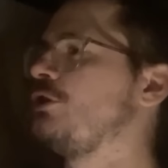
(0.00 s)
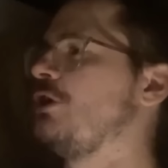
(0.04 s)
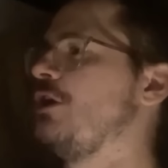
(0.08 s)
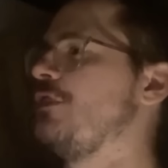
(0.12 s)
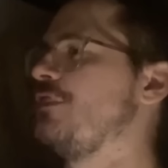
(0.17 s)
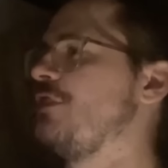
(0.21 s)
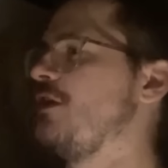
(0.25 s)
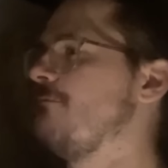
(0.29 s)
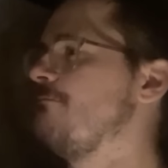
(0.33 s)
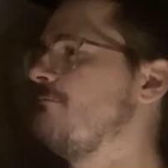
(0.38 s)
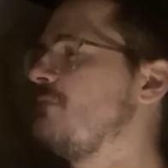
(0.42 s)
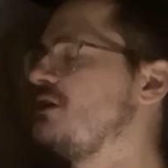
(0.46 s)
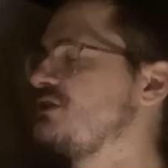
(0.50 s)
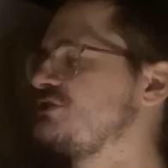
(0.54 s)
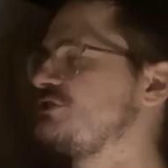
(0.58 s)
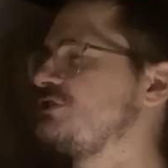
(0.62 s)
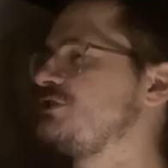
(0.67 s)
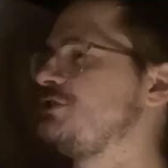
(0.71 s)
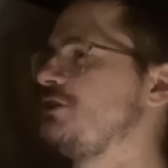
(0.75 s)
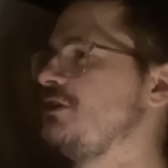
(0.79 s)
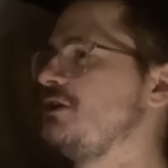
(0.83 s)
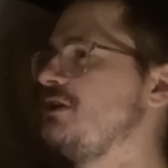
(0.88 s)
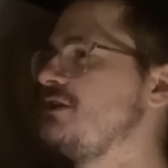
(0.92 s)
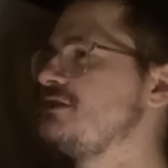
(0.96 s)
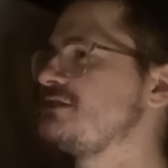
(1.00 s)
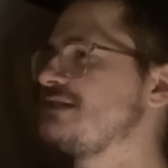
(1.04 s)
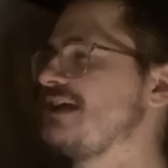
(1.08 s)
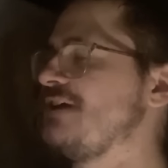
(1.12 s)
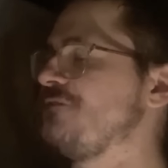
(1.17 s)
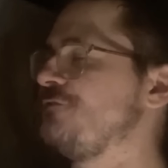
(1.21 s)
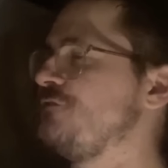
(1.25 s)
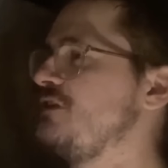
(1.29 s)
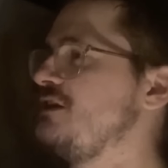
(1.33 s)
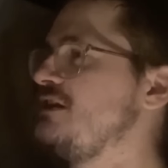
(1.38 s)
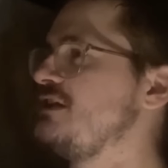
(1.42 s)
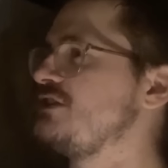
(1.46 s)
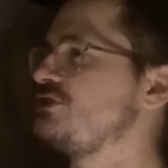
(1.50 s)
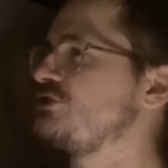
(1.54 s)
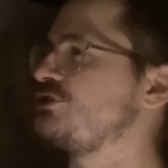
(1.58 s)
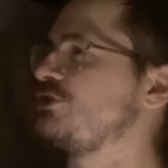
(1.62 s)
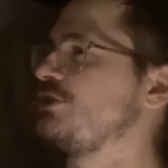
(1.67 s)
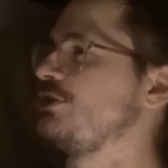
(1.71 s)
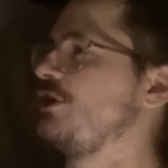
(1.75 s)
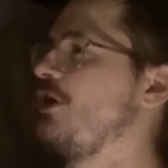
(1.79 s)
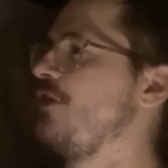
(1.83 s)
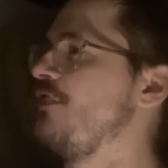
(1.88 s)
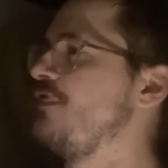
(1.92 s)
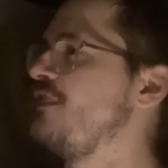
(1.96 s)
at the muscular
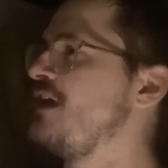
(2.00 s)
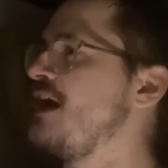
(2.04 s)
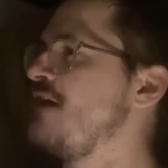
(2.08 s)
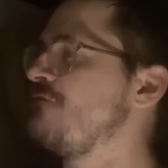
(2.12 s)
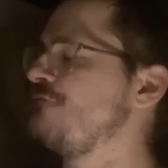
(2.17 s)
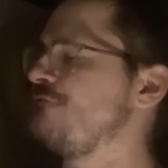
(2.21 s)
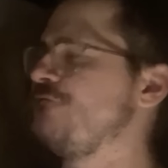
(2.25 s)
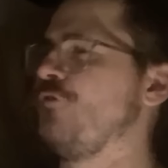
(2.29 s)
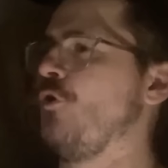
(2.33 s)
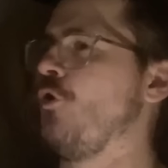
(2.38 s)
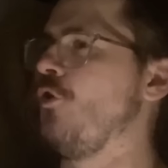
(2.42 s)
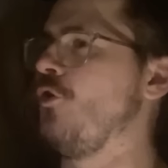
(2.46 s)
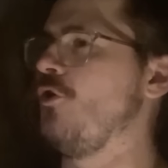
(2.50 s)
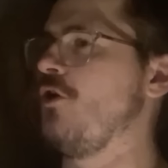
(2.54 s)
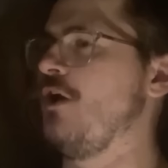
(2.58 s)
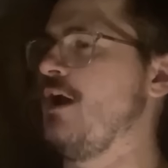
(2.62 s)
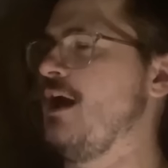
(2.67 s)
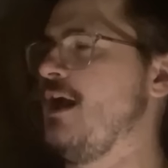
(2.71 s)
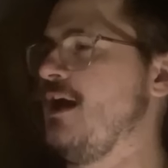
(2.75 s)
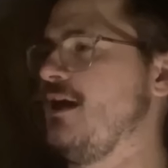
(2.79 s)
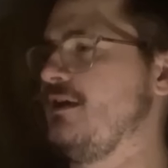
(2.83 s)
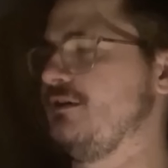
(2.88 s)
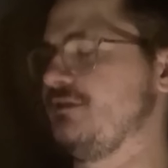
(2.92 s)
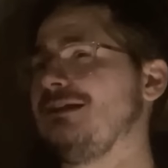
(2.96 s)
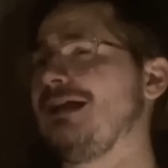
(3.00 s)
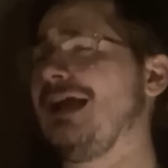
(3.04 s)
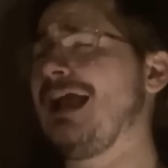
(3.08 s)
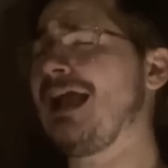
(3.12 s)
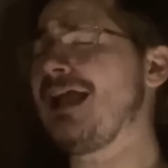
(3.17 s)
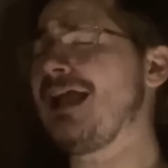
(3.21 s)
definition on that forehead.